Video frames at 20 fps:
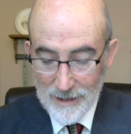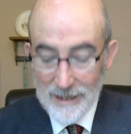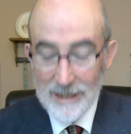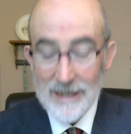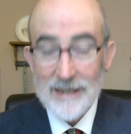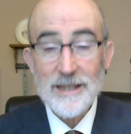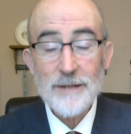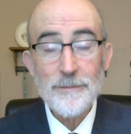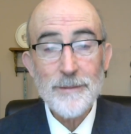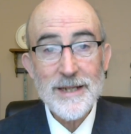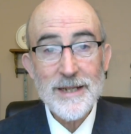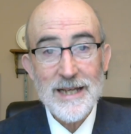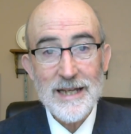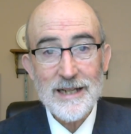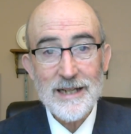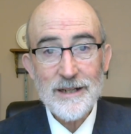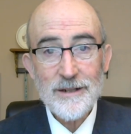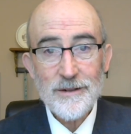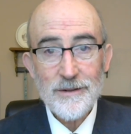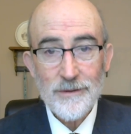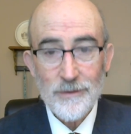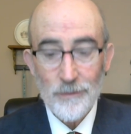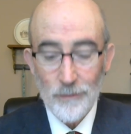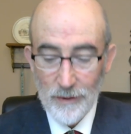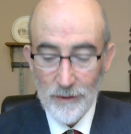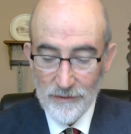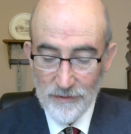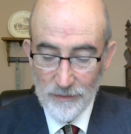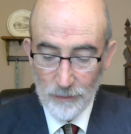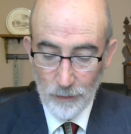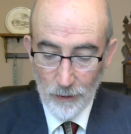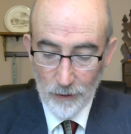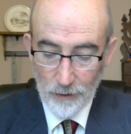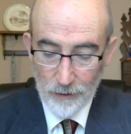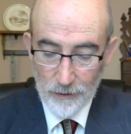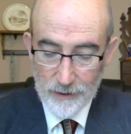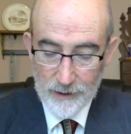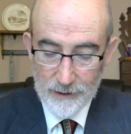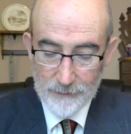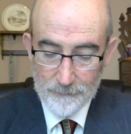In the beginning was the
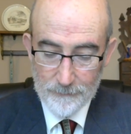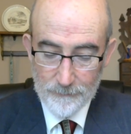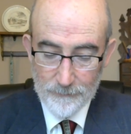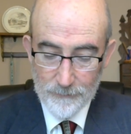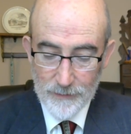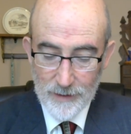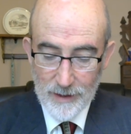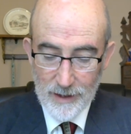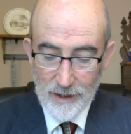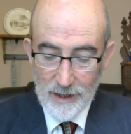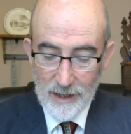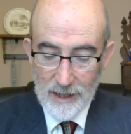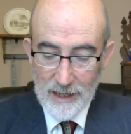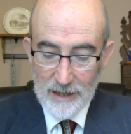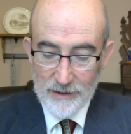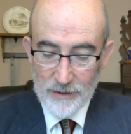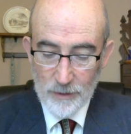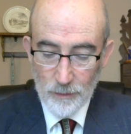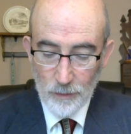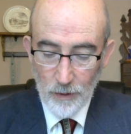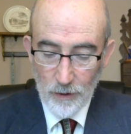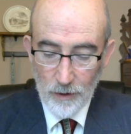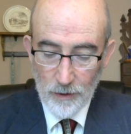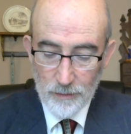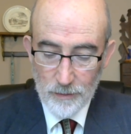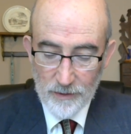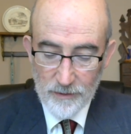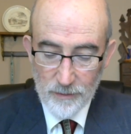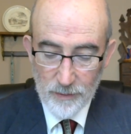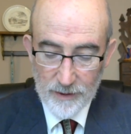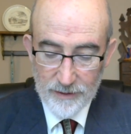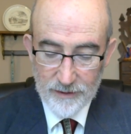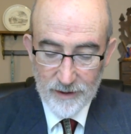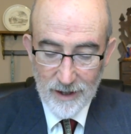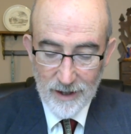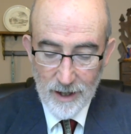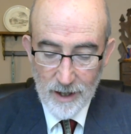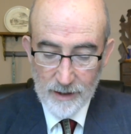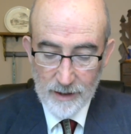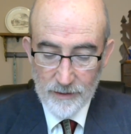Word, and the Word was with
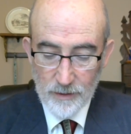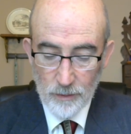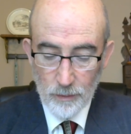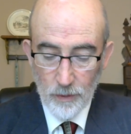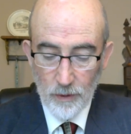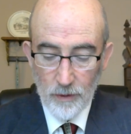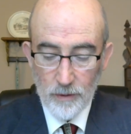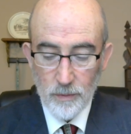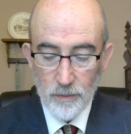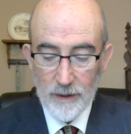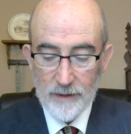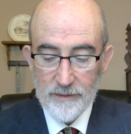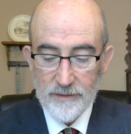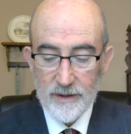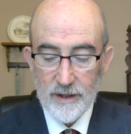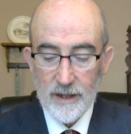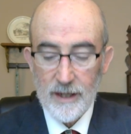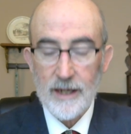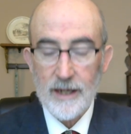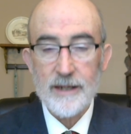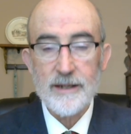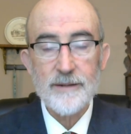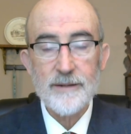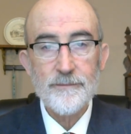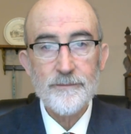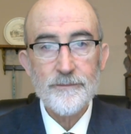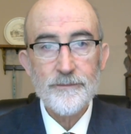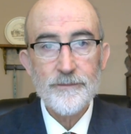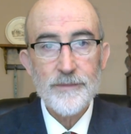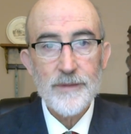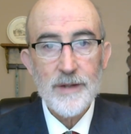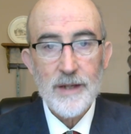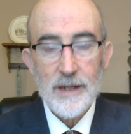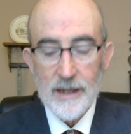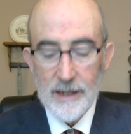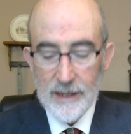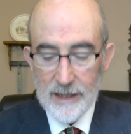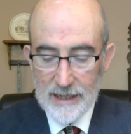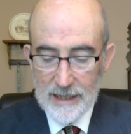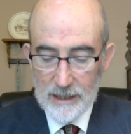God, and the Word was God.
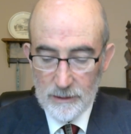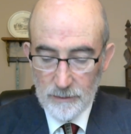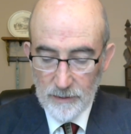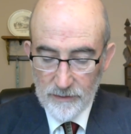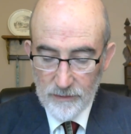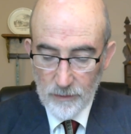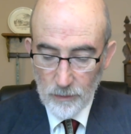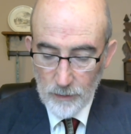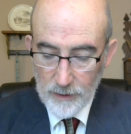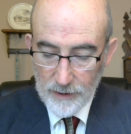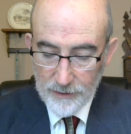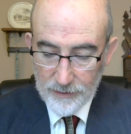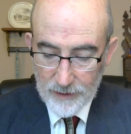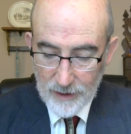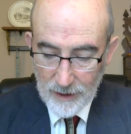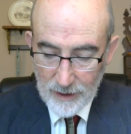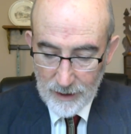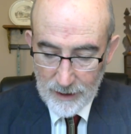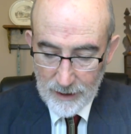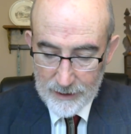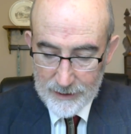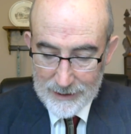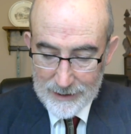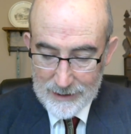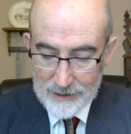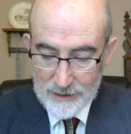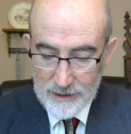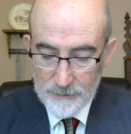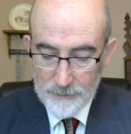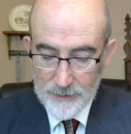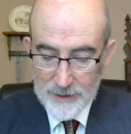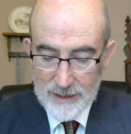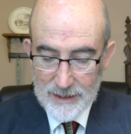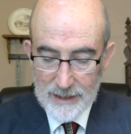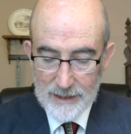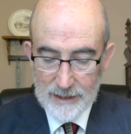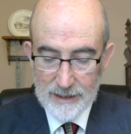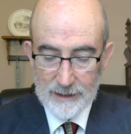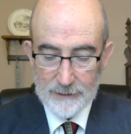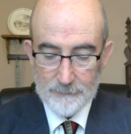He was with God in the
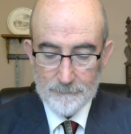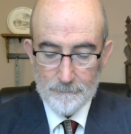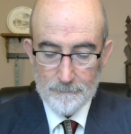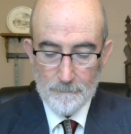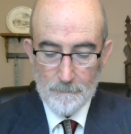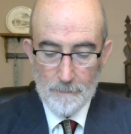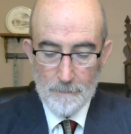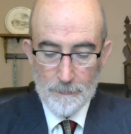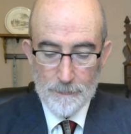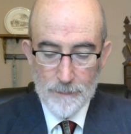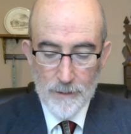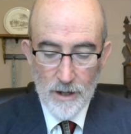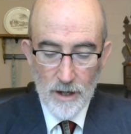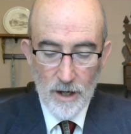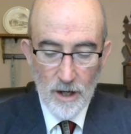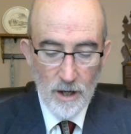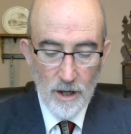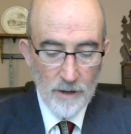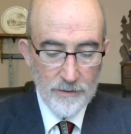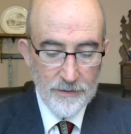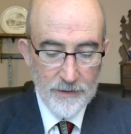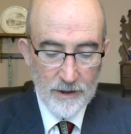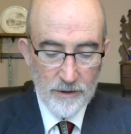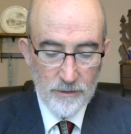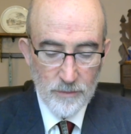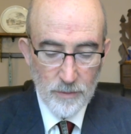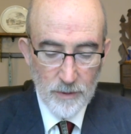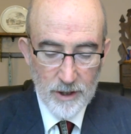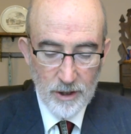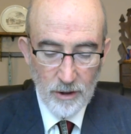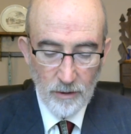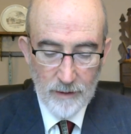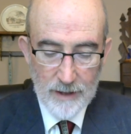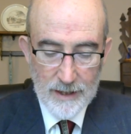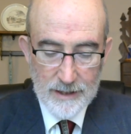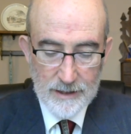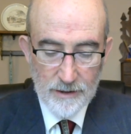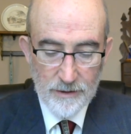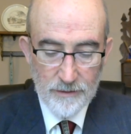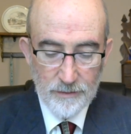beginning. All things were
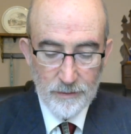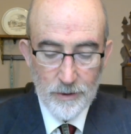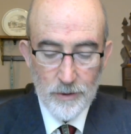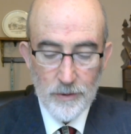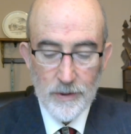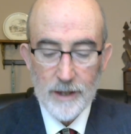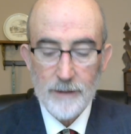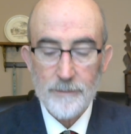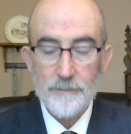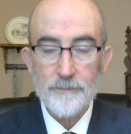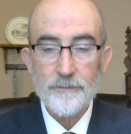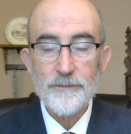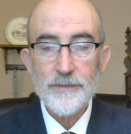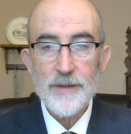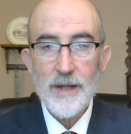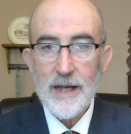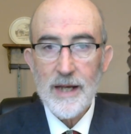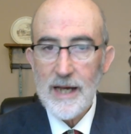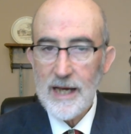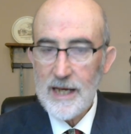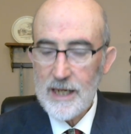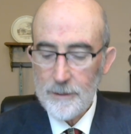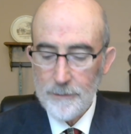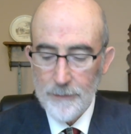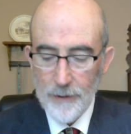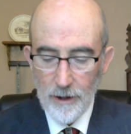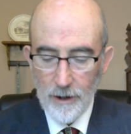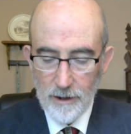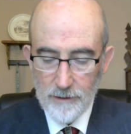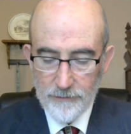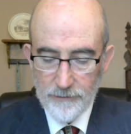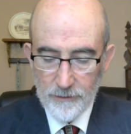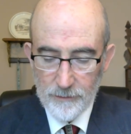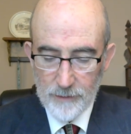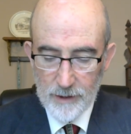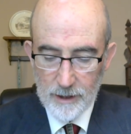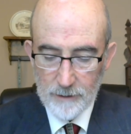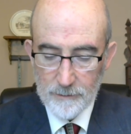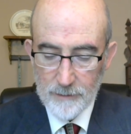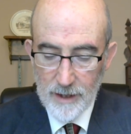created through him, and apart from
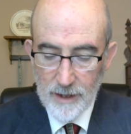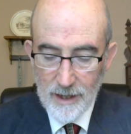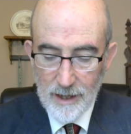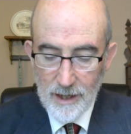him,